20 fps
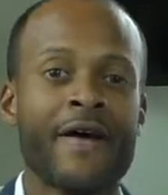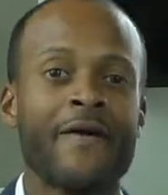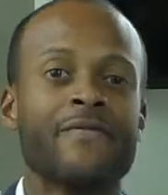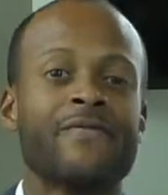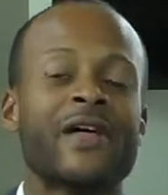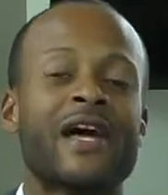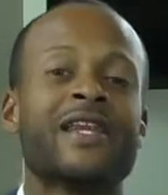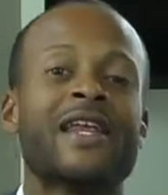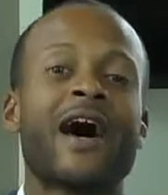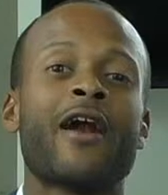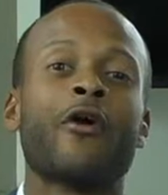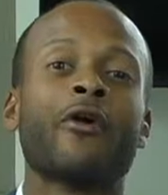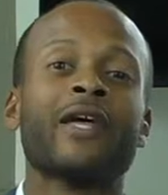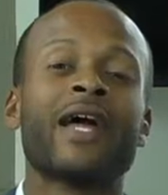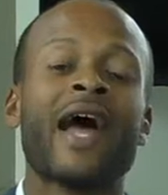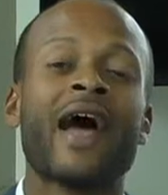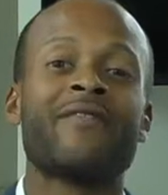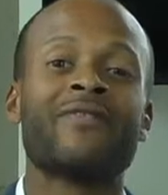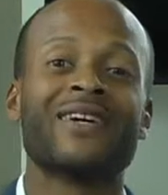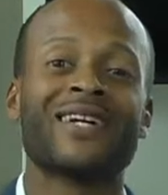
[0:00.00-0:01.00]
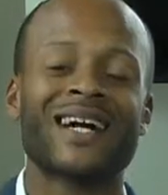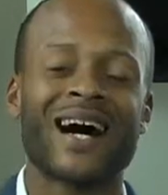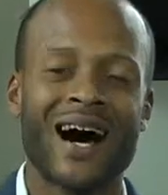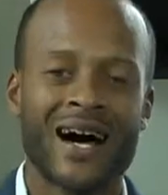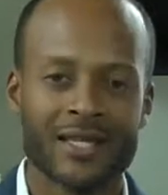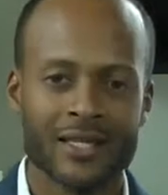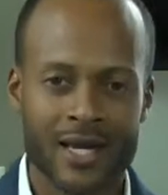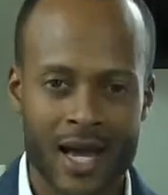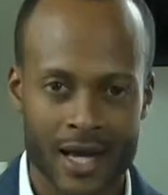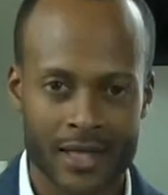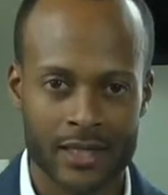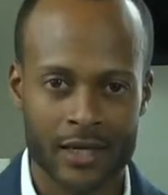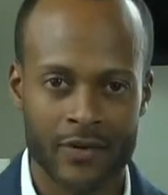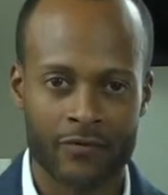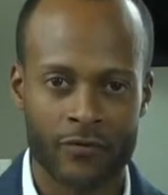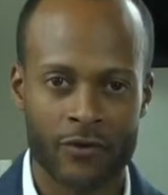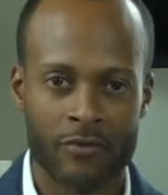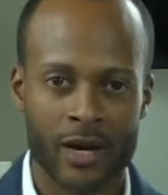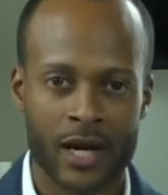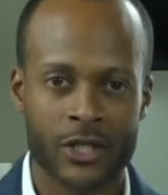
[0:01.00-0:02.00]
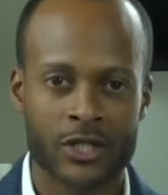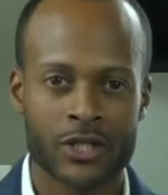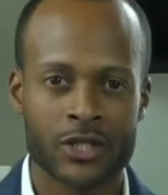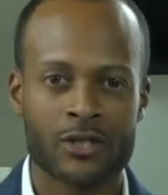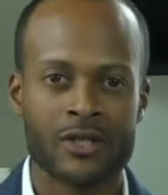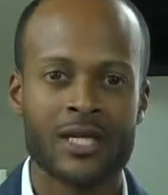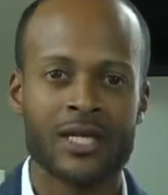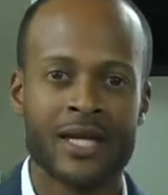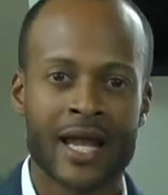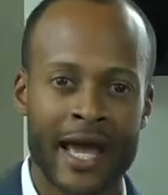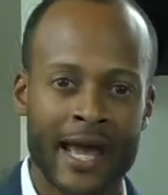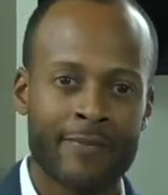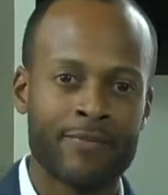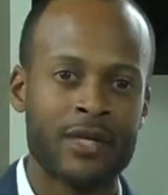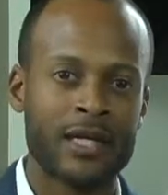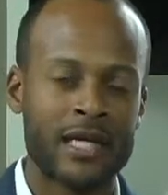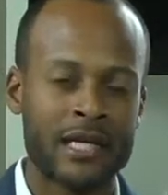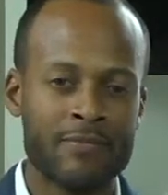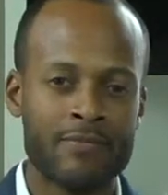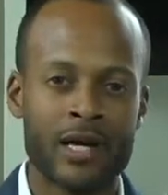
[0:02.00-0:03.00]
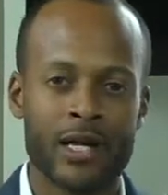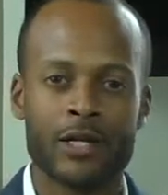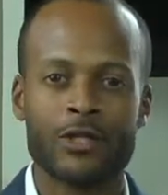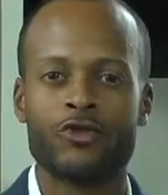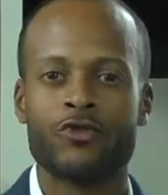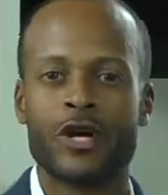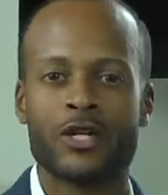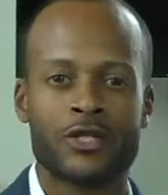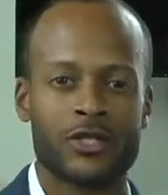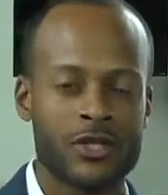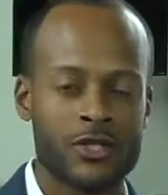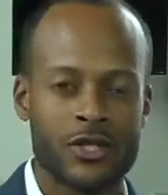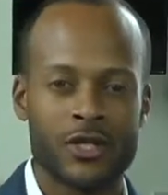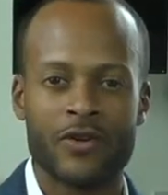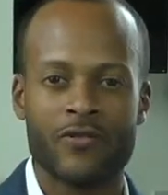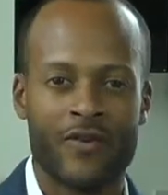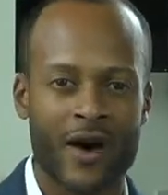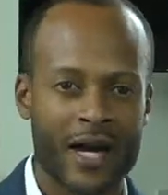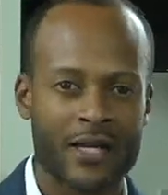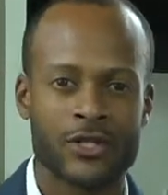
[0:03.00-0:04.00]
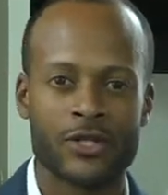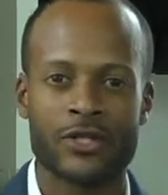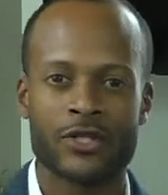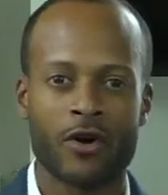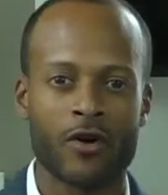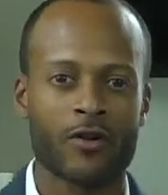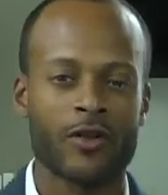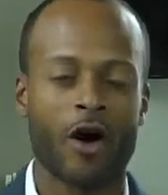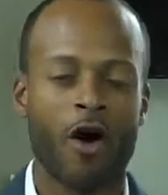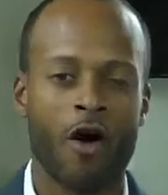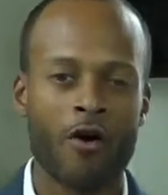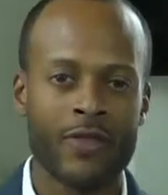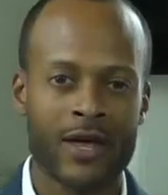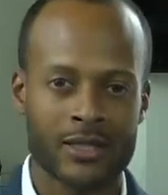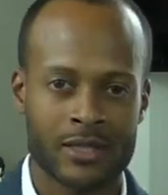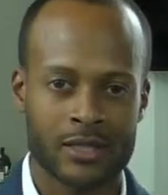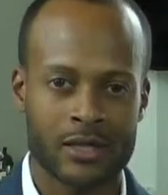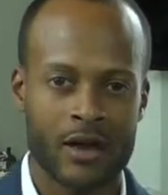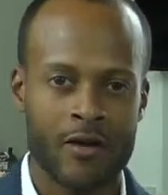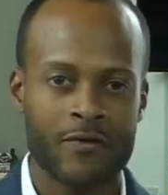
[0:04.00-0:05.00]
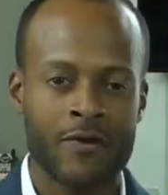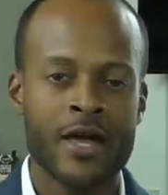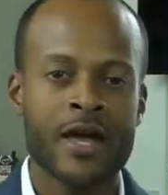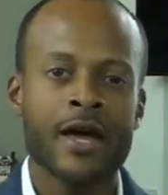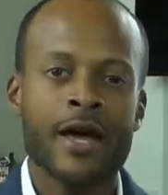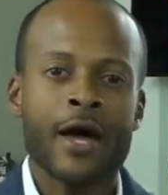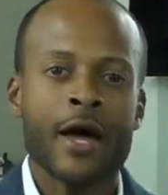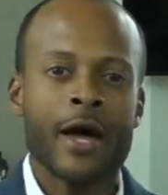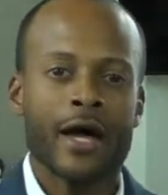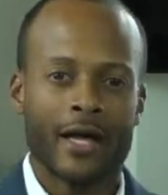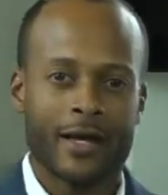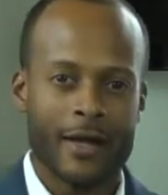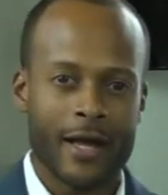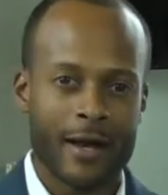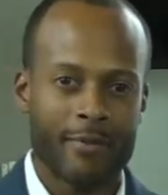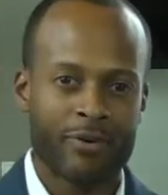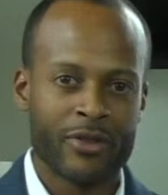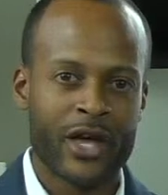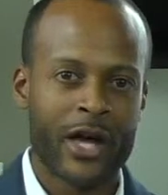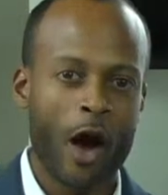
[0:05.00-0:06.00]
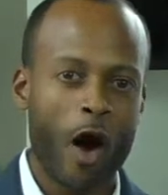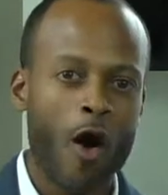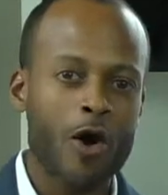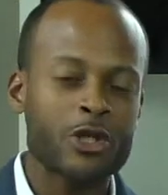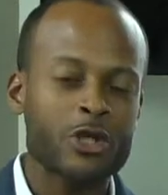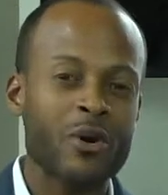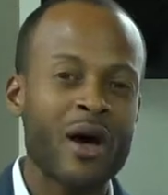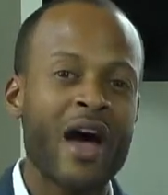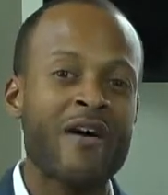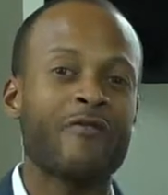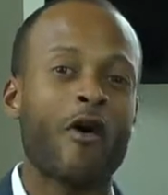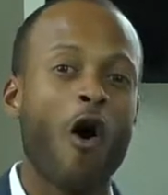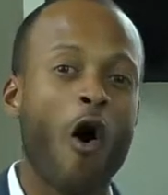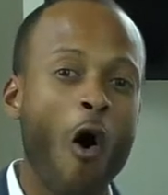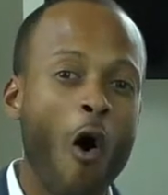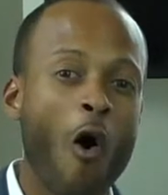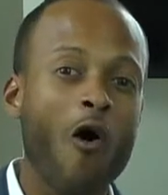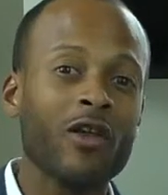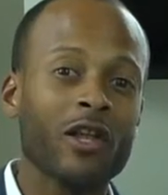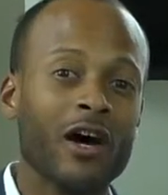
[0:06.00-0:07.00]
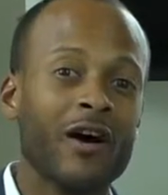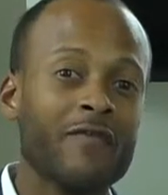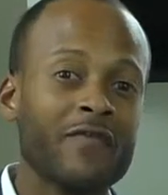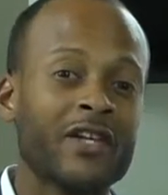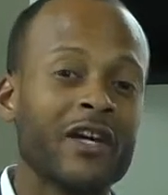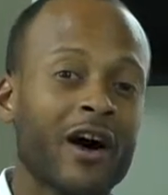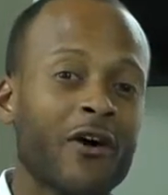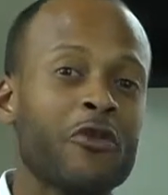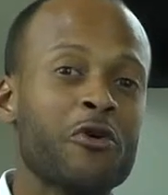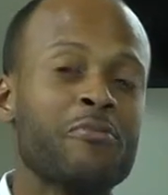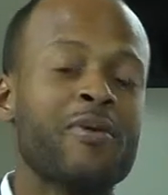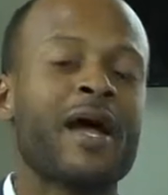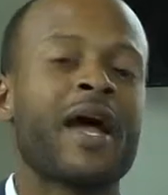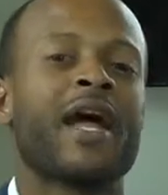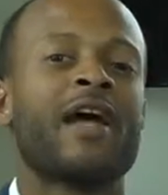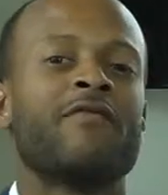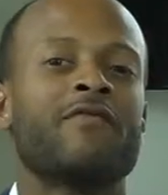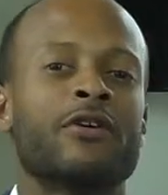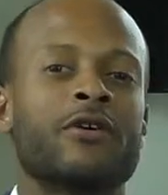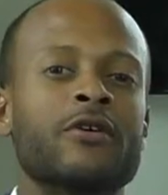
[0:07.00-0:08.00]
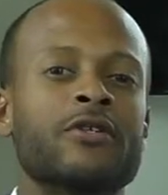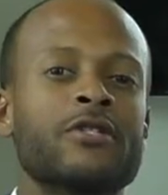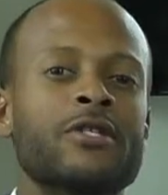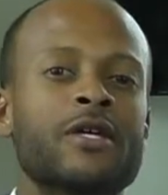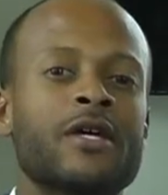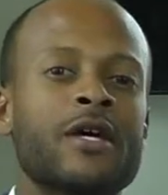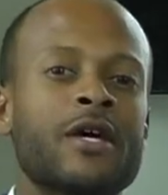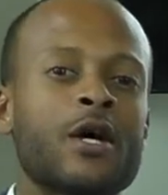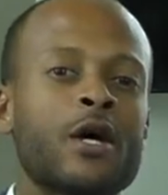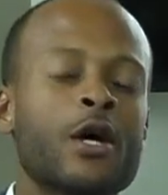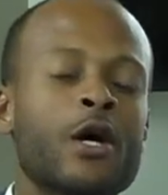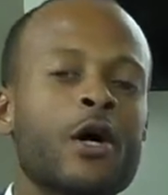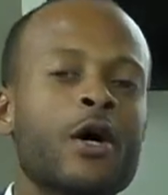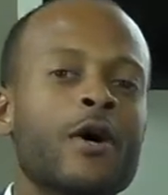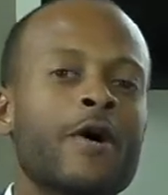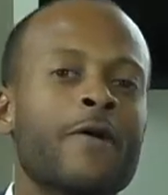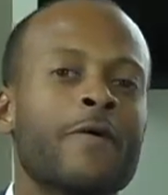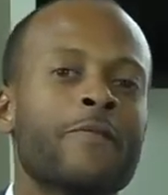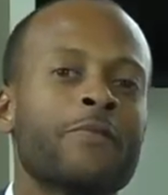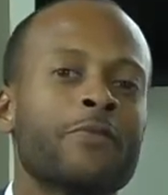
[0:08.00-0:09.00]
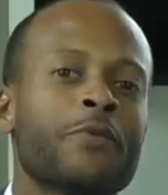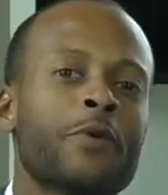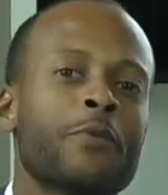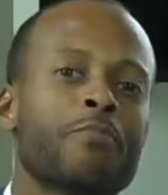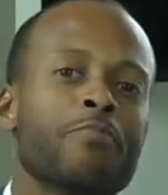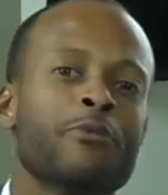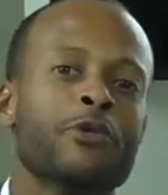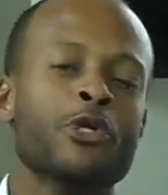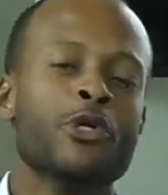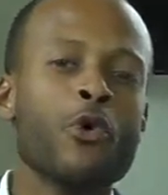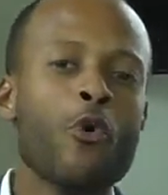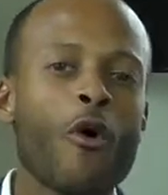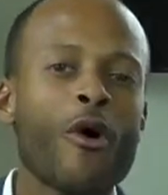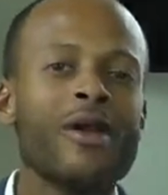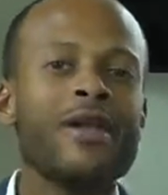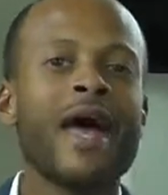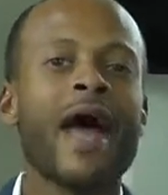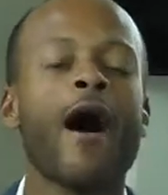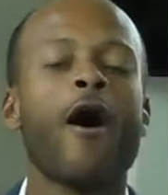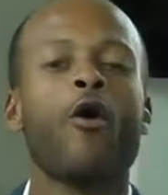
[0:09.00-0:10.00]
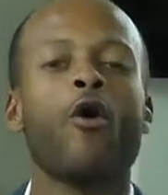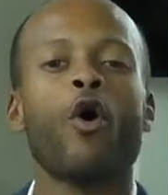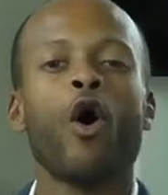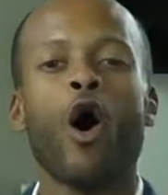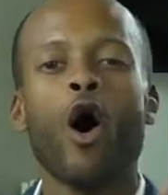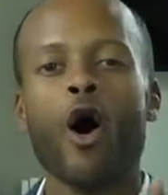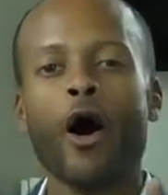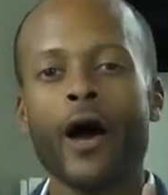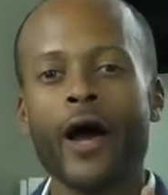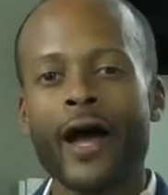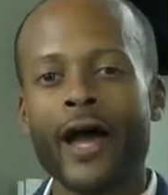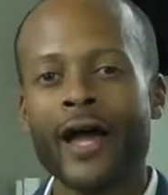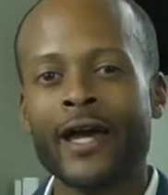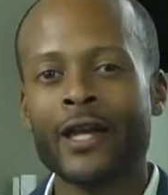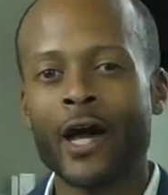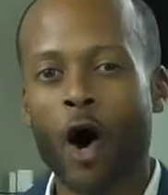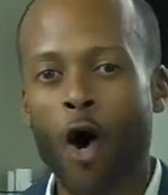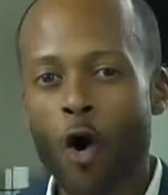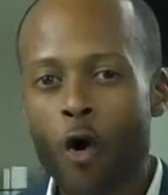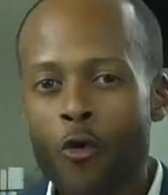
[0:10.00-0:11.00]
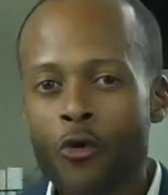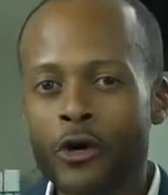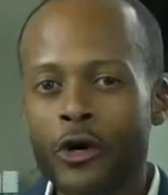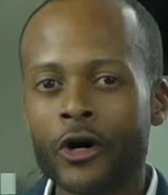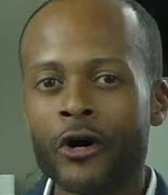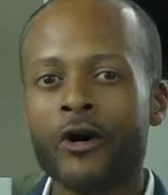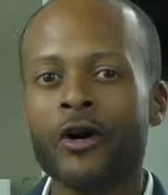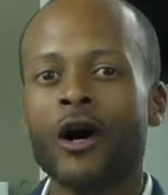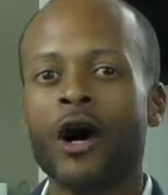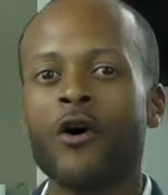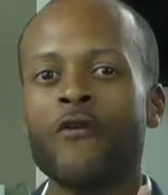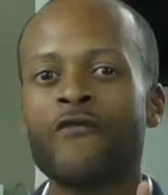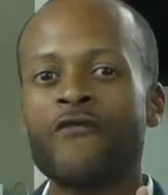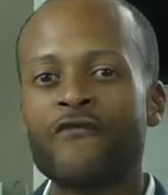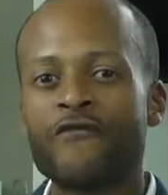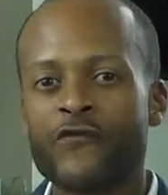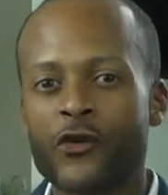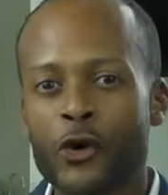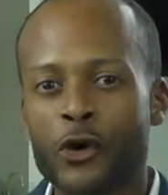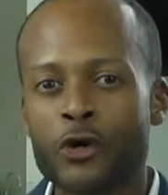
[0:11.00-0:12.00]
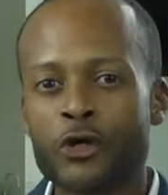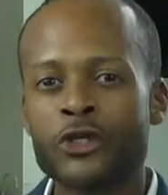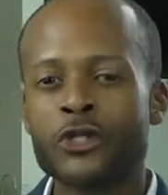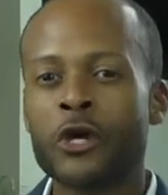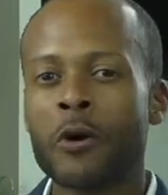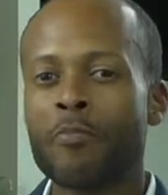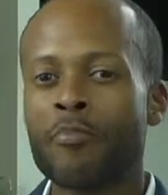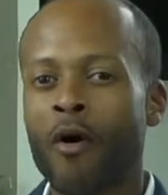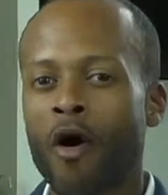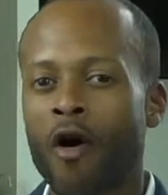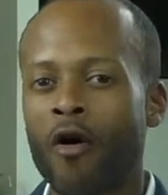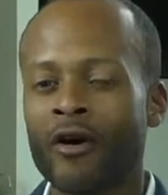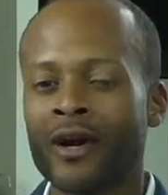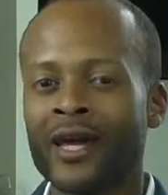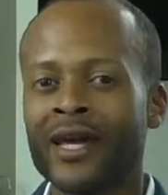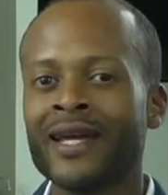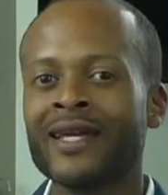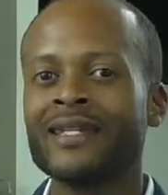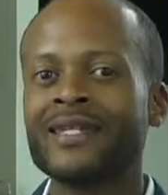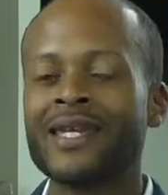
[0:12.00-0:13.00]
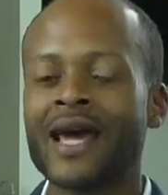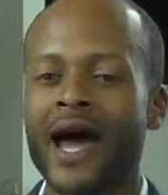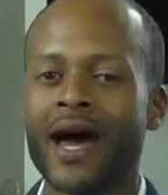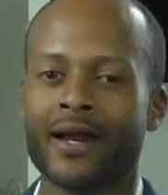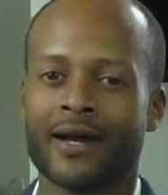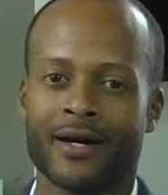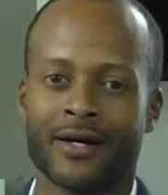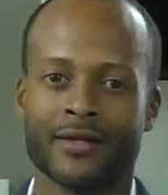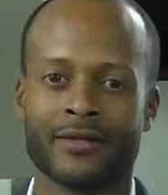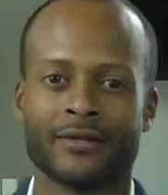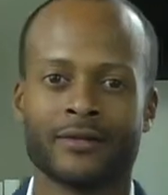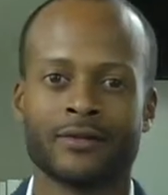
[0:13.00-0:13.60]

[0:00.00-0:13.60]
They not only have the contact information, the name, the email addresses, the devices, all that stuff, but they also have all of the other behaviors. You are now an owner of first-party data.